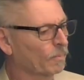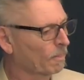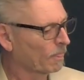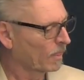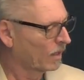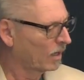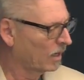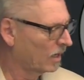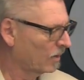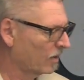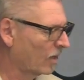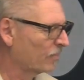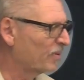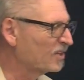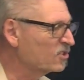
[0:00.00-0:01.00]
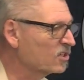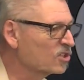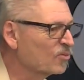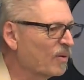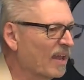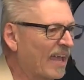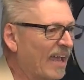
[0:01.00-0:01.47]
a business
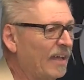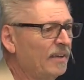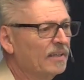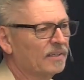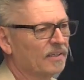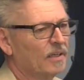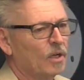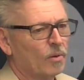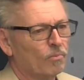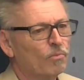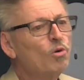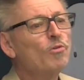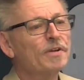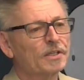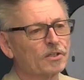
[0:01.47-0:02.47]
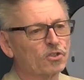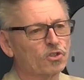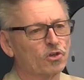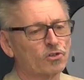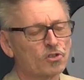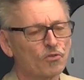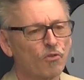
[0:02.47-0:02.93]
plan and moving the
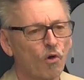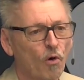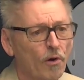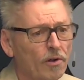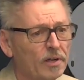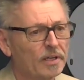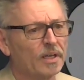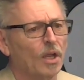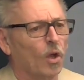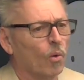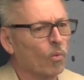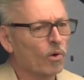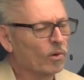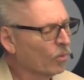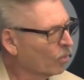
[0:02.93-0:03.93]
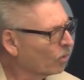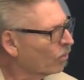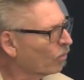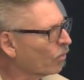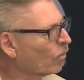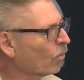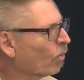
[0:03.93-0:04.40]
church forward. And
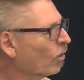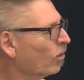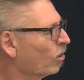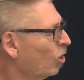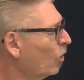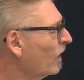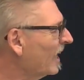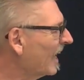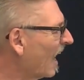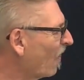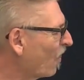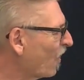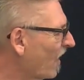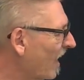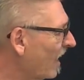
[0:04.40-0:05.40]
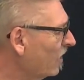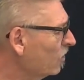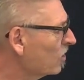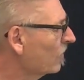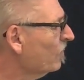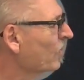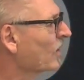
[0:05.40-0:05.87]
we're looking at things
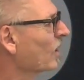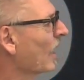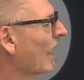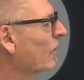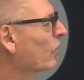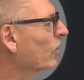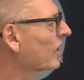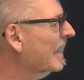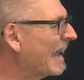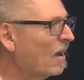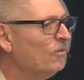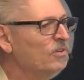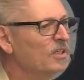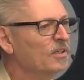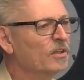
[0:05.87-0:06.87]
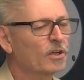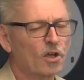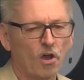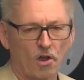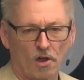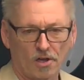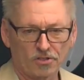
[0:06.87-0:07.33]
and we're counting the
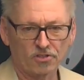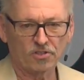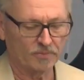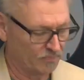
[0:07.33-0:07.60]
cost.